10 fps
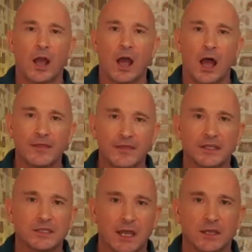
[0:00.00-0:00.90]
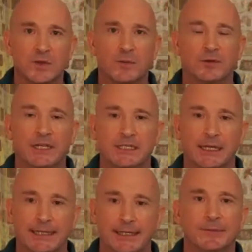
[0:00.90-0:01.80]
I think salespeople need to
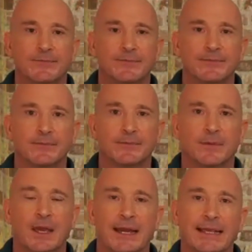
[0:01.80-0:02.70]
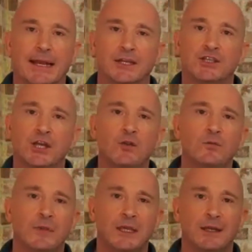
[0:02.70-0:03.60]
lead. And again, I don't
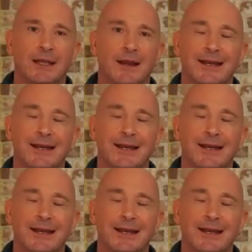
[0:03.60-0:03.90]
mean kind of